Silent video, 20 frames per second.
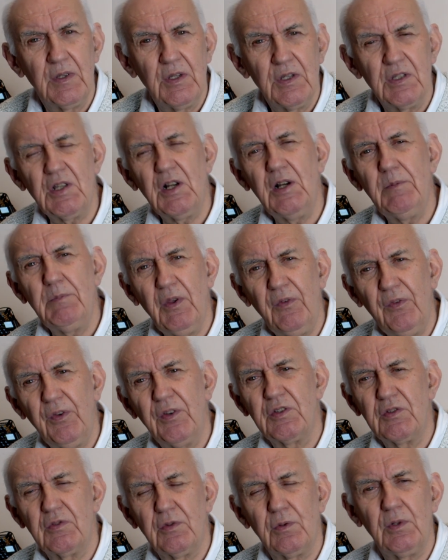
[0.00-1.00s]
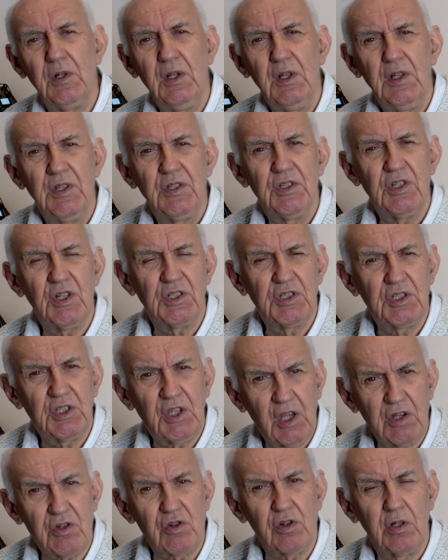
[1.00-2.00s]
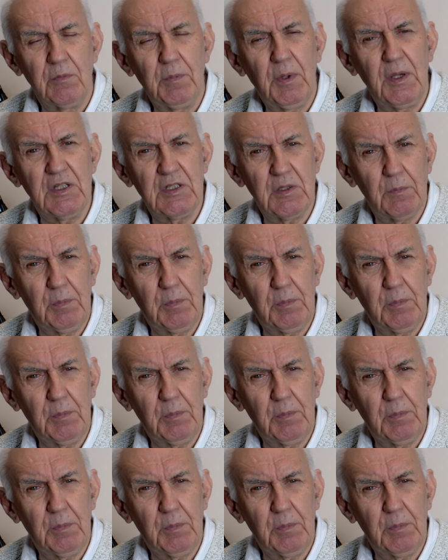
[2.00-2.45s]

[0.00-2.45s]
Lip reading: So let me first of all just sketch on a piece